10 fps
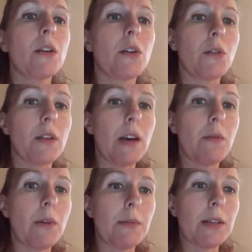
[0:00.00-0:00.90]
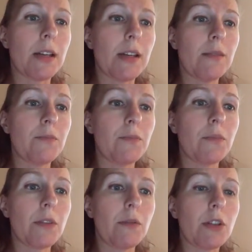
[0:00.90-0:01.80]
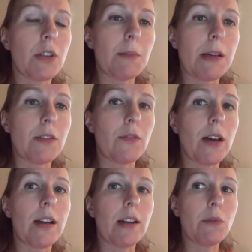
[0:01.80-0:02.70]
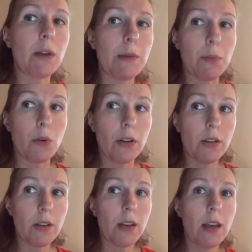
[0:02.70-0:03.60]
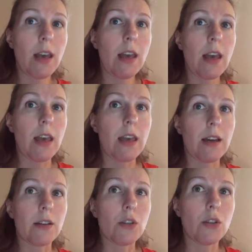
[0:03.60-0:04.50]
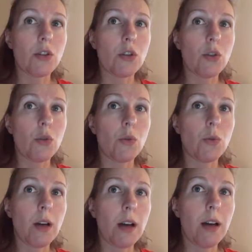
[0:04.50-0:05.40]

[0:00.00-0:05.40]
go to that website, which is specified on the whiteboard, and to